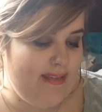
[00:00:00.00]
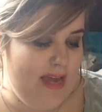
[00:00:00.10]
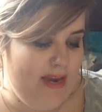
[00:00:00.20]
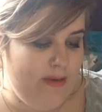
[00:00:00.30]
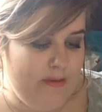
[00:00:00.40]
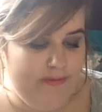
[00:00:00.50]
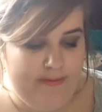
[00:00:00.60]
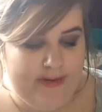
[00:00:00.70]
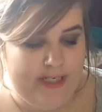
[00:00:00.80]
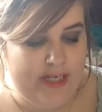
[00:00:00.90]
And it would have
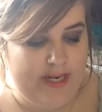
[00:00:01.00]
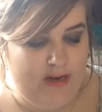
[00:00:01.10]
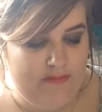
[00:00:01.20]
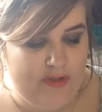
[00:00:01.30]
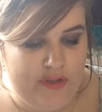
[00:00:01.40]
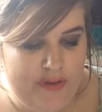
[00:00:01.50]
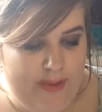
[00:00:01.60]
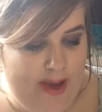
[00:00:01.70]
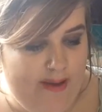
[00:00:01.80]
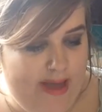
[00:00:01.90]
originally come to
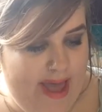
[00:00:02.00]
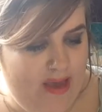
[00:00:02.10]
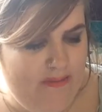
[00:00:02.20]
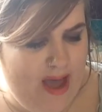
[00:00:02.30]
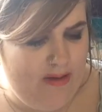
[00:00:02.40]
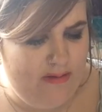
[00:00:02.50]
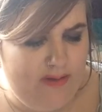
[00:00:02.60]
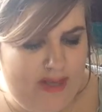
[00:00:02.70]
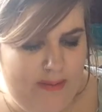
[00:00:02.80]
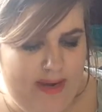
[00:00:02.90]
about
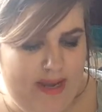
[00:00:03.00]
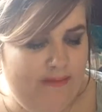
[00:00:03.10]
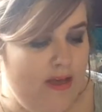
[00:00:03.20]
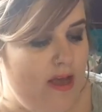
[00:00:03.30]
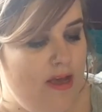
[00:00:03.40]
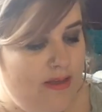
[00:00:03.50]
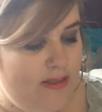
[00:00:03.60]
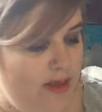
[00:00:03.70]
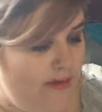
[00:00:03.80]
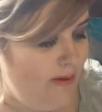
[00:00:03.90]
£8, I believe.
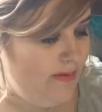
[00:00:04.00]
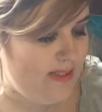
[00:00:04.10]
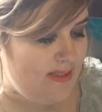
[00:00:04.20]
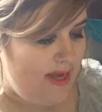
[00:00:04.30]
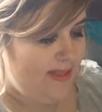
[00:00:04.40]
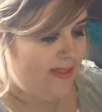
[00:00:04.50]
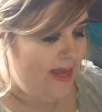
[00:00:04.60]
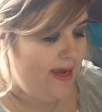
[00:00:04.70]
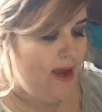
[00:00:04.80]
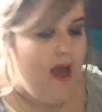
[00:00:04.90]
So that was
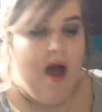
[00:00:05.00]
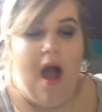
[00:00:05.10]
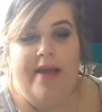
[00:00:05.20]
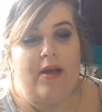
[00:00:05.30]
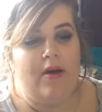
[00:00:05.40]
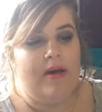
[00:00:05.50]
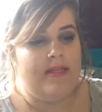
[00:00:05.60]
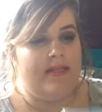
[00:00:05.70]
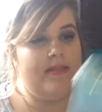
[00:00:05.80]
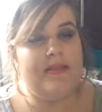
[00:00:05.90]
exciting. I
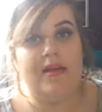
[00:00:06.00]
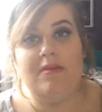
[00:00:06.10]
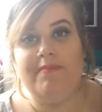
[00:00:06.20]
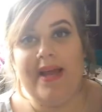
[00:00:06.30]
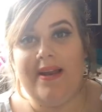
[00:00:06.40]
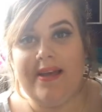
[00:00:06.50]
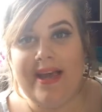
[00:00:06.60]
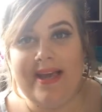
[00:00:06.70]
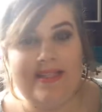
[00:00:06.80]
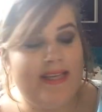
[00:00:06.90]
got some
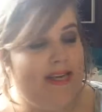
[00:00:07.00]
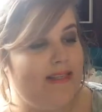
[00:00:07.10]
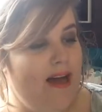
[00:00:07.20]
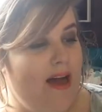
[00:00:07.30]
pillowcases.